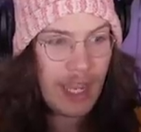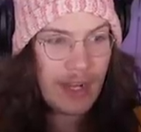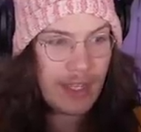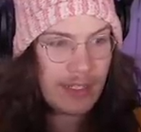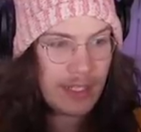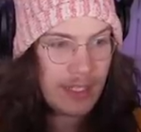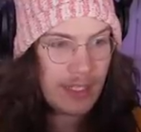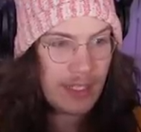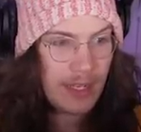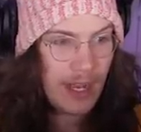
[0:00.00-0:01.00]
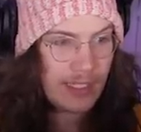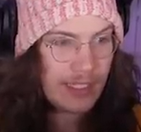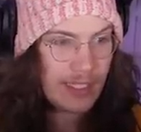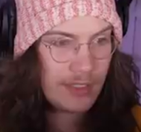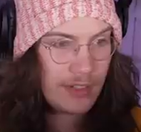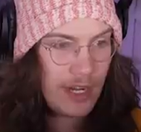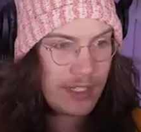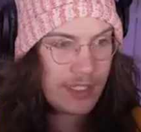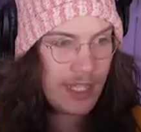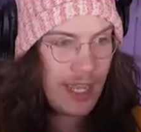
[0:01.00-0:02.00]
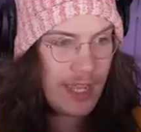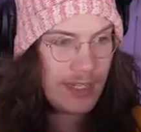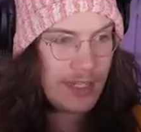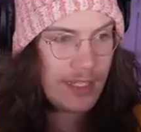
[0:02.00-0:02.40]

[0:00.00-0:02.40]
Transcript: get it. I still don't understand.